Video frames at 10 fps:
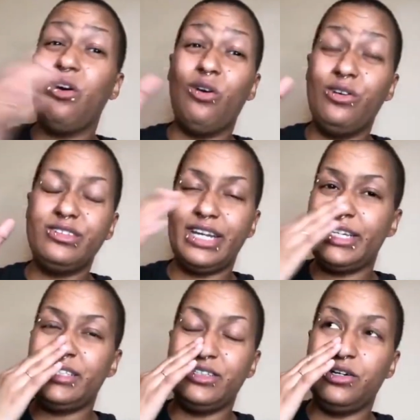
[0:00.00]
a
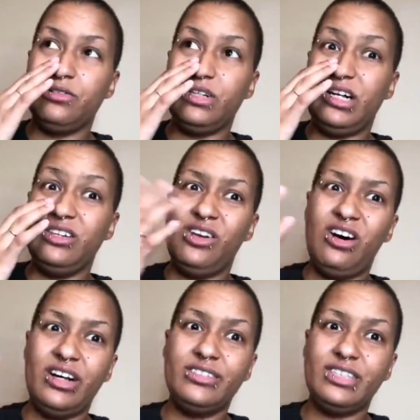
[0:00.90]

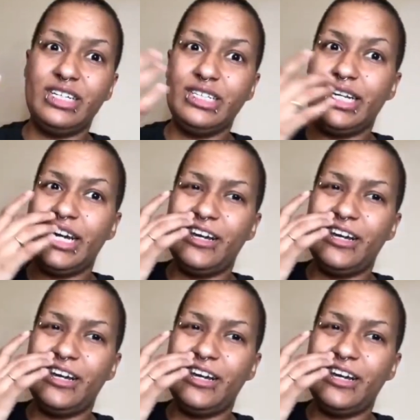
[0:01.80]
lot lately.